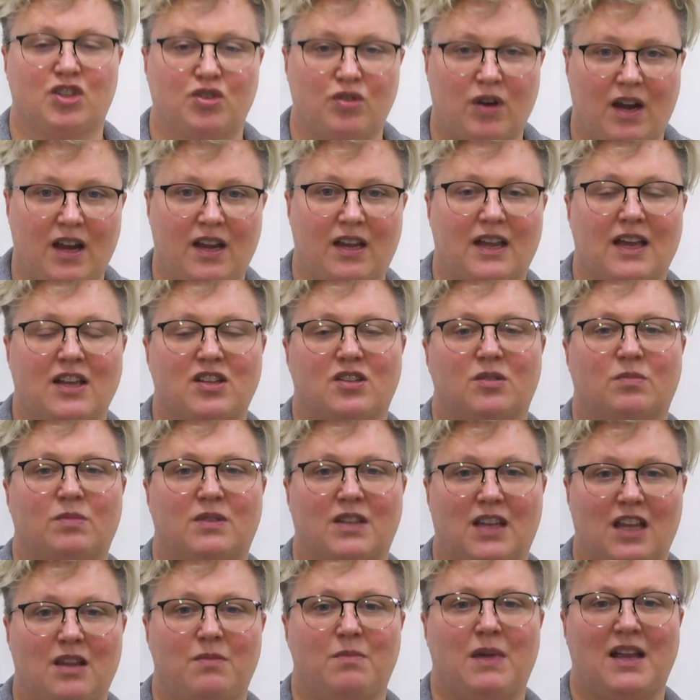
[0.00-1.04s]
to try and get
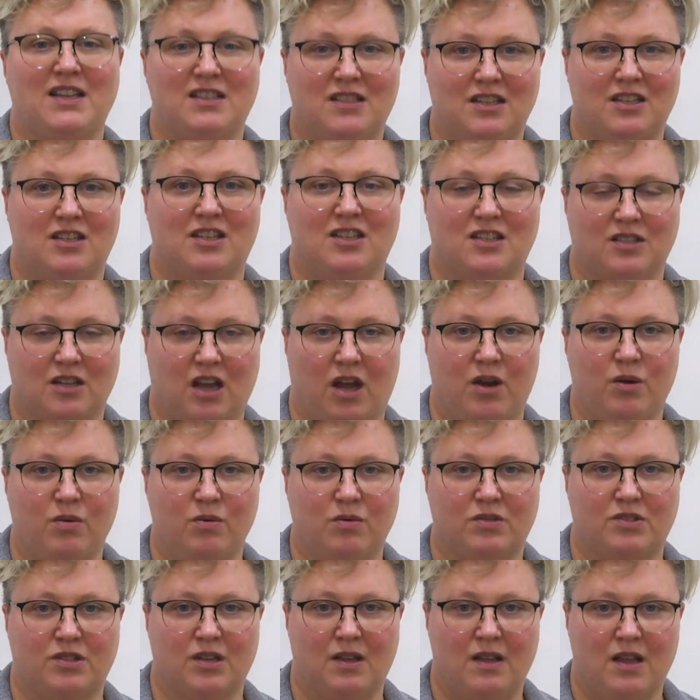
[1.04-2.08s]
some key messages
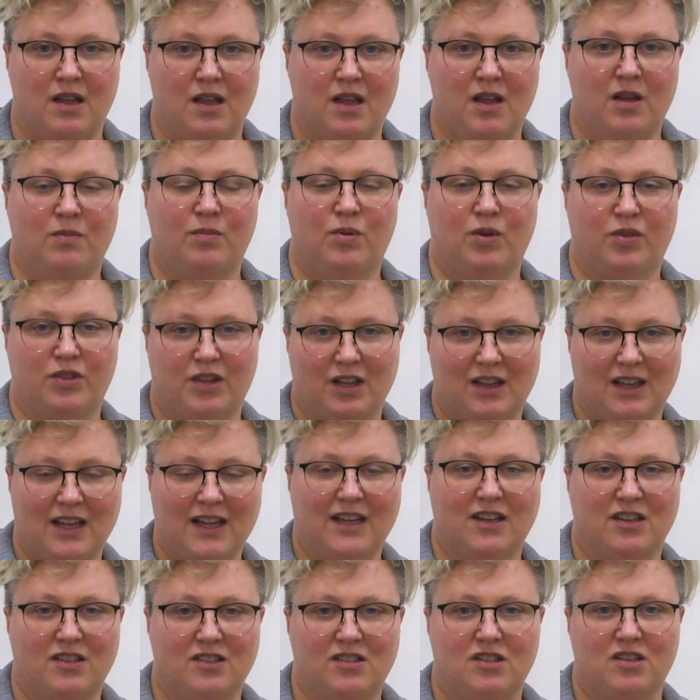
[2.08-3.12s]
out, but the
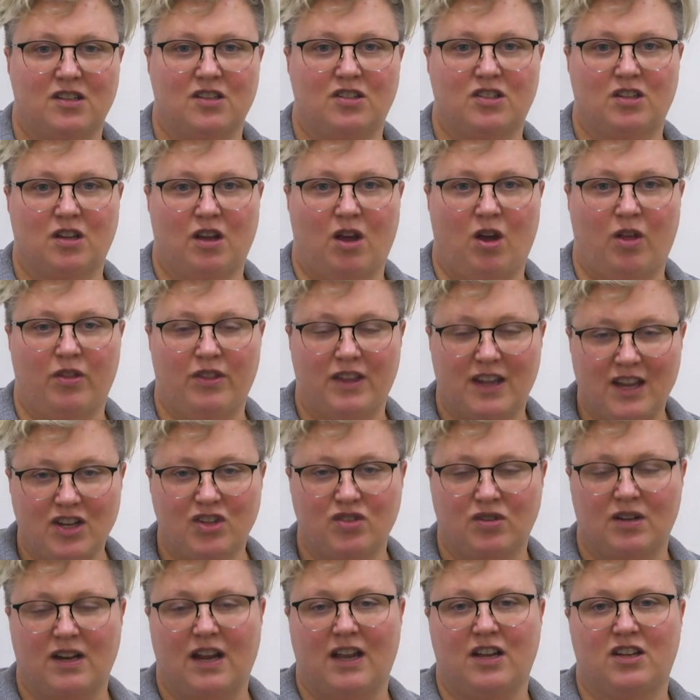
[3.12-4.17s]
links to, on the
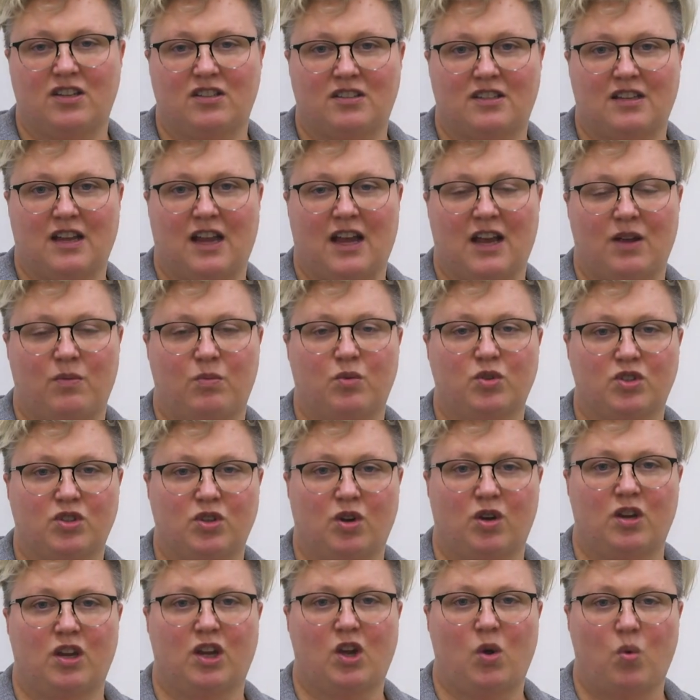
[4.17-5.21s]
intranet site will
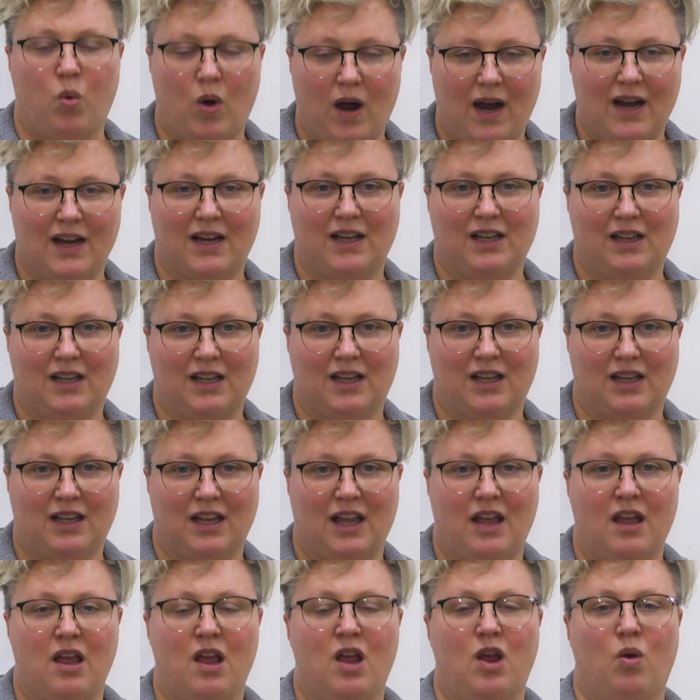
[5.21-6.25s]
show you quite
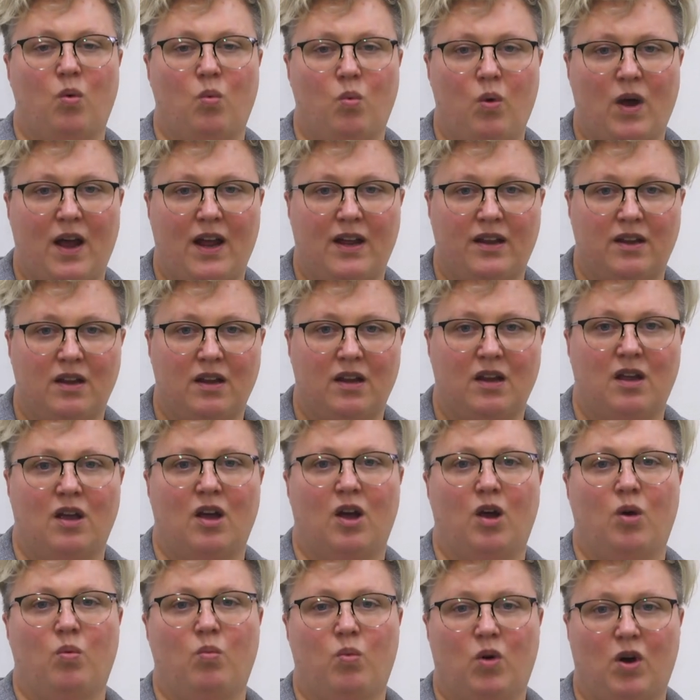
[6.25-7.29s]
clearly when
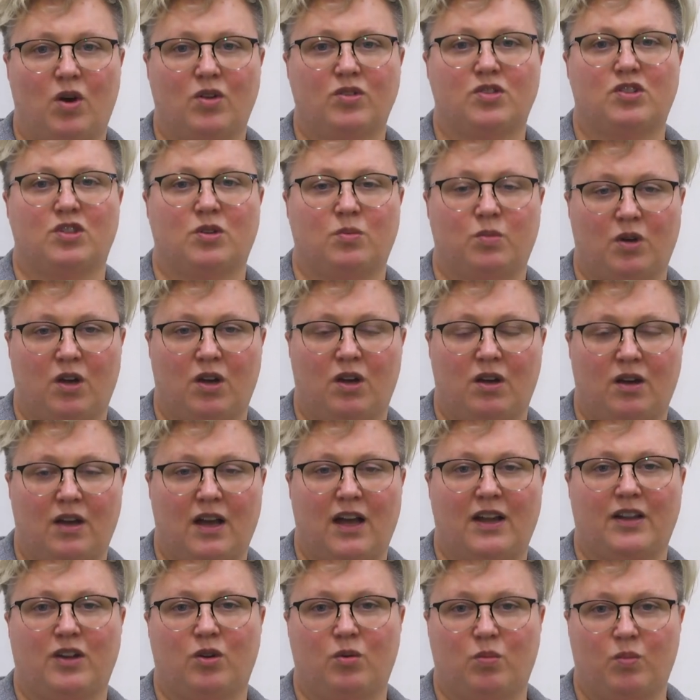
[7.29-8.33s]
and what to
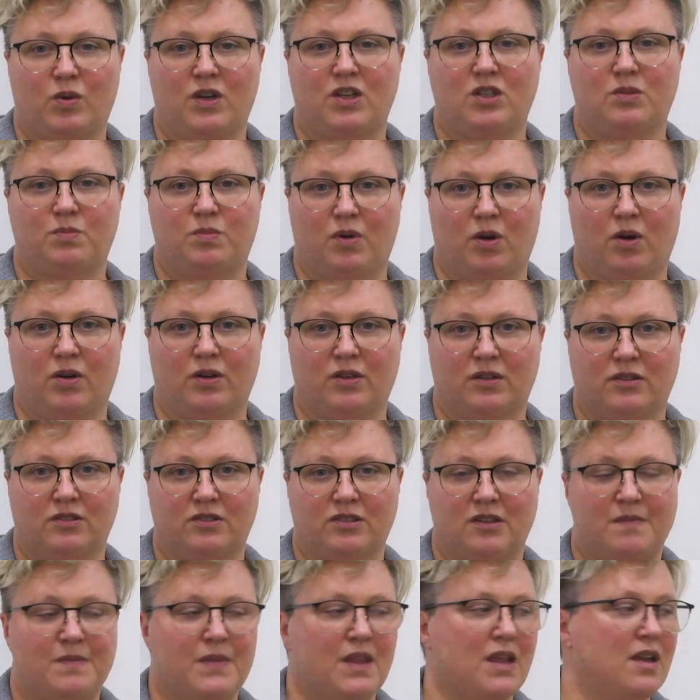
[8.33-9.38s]
wear and at which
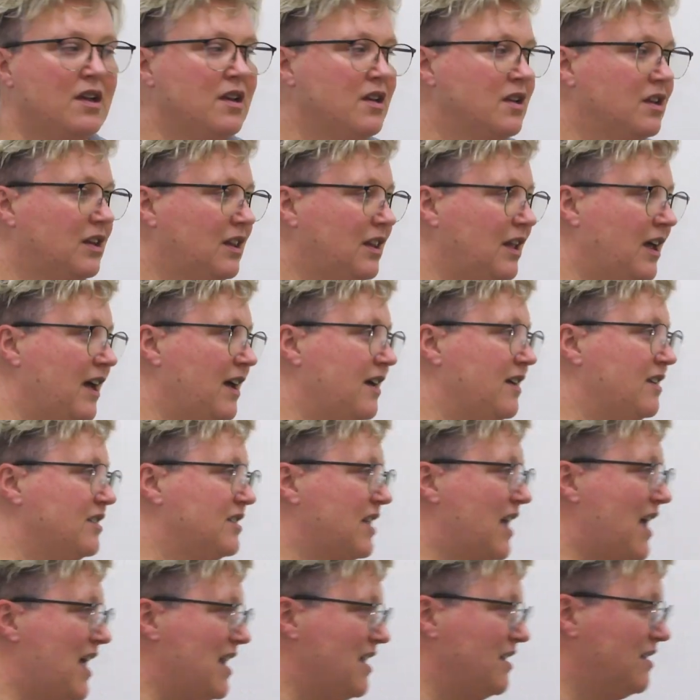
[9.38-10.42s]
point. Claire,
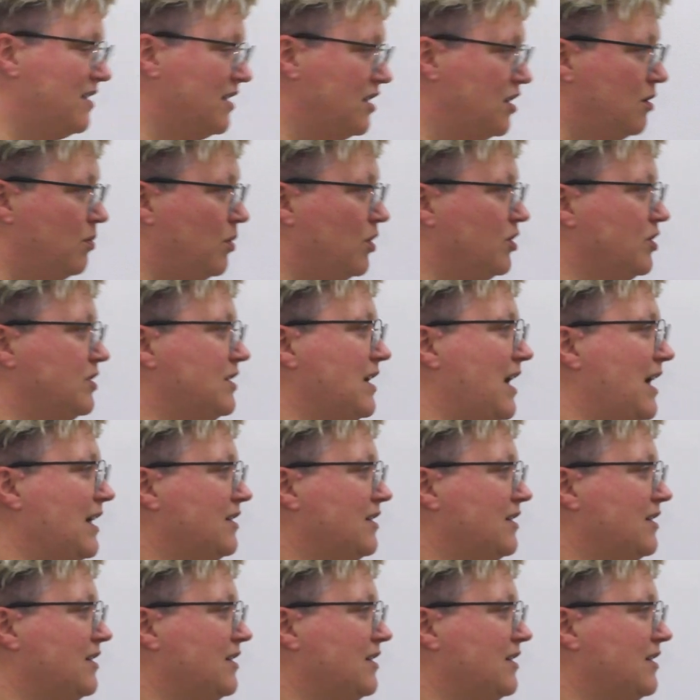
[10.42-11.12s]
is there anything you want